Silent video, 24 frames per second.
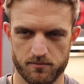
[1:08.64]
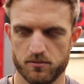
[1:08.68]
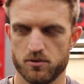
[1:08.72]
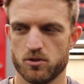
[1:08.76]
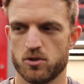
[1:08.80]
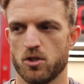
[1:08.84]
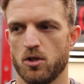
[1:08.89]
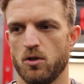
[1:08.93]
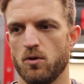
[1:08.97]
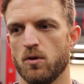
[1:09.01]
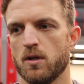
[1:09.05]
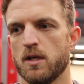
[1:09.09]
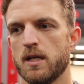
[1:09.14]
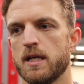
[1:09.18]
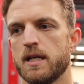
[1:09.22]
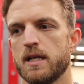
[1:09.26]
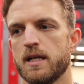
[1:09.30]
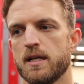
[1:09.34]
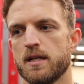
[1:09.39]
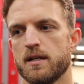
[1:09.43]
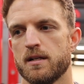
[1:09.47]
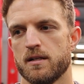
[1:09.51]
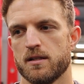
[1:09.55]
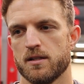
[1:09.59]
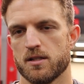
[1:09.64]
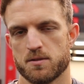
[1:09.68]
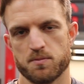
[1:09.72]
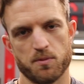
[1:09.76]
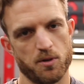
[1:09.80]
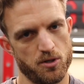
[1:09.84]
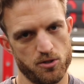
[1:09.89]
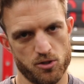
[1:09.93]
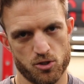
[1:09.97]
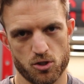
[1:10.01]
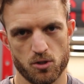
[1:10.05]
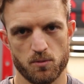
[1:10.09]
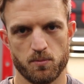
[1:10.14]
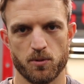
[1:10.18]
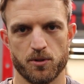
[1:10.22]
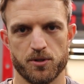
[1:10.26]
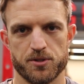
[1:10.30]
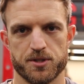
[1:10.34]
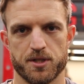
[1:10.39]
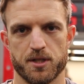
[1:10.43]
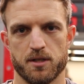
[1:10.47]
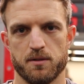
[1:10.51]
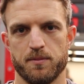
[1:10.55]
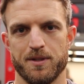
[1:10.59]
So the Spartan Super
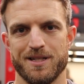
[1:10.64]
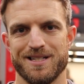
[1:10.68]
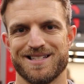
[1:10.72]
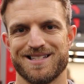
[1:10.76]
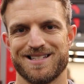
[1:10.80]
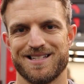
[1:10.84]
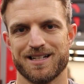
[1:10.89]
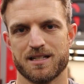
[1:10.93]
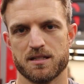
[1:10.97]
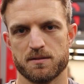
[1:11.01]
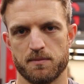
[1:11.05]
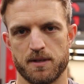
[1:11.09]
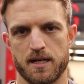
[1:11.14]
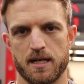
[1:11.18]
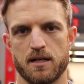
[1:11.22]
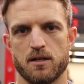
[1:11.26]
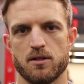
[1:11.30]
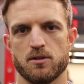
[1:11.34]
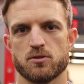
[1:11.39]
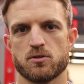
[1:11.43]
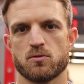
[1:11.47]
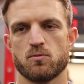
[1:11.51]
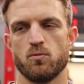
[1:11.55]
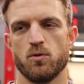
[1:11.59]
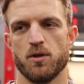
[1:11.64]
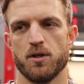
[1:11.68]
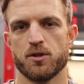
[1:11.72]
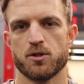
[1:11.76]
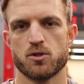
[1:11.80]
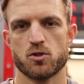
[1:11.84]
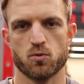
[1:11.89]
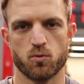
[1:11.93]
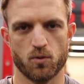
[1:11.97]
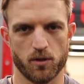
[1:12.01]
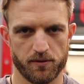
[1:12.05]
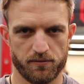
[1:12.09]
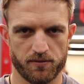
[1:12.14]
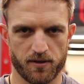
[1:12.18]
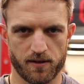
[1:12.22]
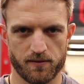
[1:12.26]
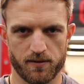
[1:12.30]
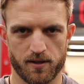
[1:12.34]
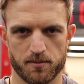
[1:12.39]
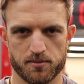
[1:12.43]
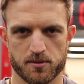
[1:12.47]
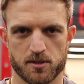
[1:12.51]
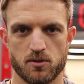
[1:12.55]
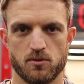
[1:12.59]
is going to be 6 miles with 25
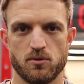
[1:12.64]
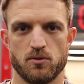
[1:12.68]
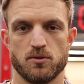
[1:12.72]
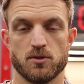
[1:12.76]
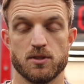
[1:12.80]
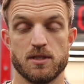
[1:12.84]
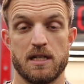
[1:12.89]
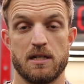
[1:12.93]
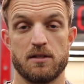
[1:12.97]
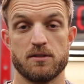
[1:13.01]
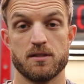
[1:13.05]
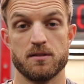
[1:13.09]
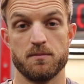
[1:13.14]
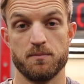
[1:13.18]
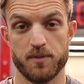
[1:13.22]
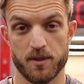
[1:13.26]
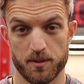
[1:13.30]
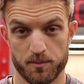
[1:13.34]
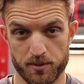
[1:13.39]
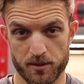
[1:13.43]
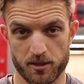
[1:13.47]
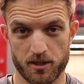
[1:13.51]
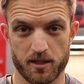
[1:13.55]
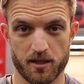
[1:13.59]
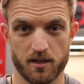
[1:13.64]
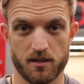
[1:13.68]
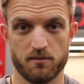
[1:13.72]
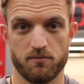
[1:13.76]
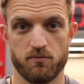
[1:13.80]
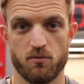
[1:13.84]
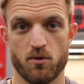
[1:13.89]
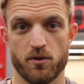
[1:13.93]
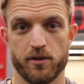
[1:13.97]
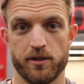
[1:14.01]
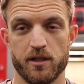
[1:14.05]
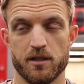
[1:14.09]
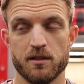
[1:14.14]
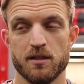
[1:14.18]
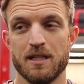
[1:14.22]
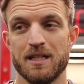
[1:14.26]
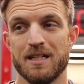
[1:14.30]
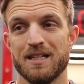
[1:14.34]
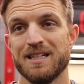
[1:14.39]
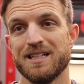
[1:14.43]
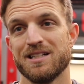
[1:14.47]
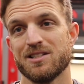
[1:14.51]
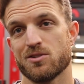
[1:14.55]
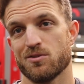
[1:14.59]
obstacles. Now it's in Big Bear, California,
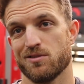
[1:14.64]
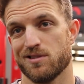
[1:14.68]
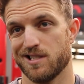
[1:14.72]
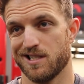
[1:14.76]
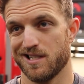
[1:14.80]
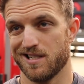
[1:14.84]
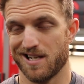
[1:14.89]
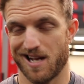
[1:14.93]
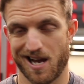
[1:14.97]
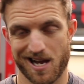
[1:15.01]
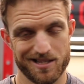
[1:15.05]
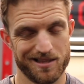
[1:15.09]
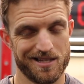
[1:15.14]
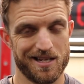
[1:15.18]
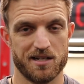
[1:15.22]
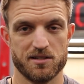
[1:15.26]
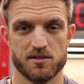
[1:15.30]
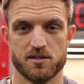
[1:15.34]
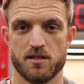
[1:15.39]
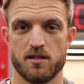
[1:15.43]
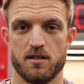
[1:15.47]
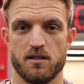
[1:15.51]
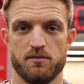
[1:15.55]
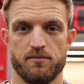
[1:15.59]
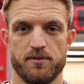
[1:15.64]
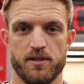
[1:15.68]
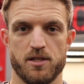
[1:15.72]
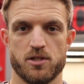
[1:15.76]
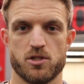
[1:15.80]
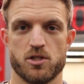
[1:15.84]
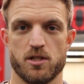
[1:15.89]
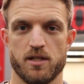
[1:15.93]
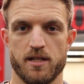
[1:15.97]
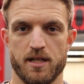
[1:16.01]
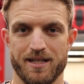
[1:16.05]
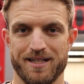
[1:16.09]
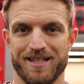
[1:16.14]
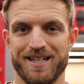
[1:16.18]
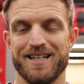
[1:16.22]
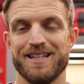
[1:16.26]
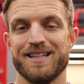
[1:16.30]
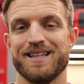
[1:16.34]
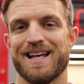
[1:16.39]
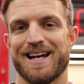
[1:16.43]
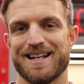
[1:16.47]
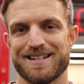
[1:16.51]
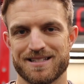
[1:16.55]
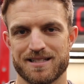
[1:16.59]
so it's at 9,000 elevation, and
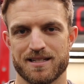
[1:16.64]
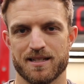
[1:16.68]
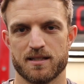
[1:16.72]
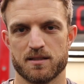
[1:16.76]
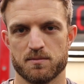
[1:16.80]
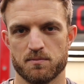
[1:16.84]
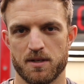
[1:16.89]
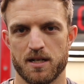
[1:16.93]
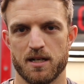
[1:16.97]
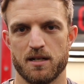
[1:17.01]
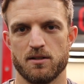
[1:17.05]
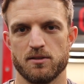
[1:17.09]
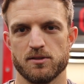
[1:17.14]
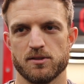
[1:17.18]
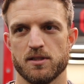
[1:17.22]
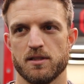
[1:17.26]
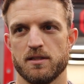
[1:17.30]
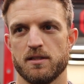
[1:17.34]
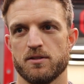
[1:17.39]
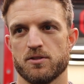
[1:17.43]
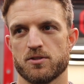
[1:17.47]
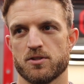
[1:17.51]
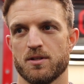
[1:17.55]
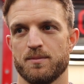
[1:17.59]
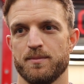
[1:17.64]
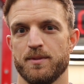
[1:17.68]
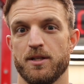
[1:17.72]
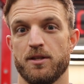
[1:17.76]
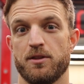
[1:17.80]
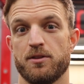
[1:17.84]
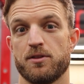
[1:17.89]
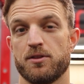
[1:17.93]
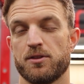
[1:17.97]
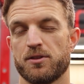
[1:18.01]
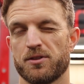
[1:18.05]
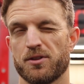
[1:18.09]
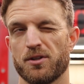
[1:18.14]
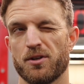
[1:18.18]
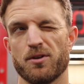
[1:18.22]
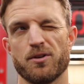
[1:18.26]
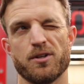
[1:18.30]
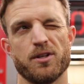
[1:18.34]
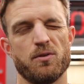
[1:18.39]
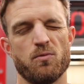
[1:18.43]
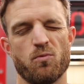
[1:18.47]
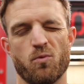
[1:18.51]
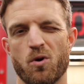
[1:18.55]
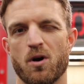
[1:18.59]
in that 6 miles there's going to be
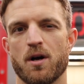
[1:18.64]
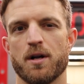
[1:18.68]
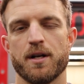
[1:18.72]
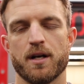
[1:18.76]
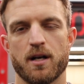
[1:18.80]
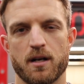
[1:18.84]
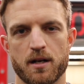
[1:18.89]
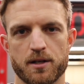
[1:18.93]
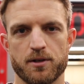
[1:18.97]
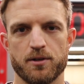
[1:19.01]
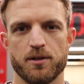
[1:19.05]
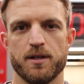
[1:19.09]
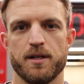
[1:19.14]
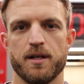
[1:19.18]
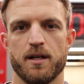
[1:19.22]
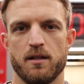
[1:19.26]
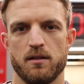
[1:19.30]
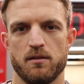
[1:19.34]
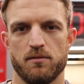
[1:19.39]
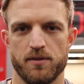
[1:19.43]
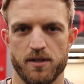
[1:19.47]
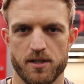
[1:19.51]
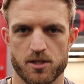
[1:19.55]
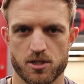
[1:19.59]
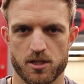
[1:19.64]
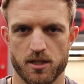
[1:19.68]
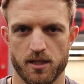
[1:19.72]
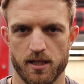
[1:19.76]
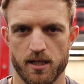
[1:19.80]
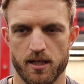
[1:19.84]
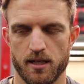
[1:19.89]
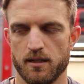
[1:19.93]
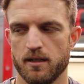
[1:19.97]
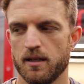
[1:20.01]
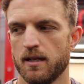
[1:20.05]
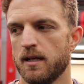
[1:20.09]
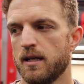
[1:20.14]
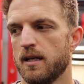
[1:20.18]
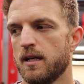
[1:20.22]
3,100 elevation gain.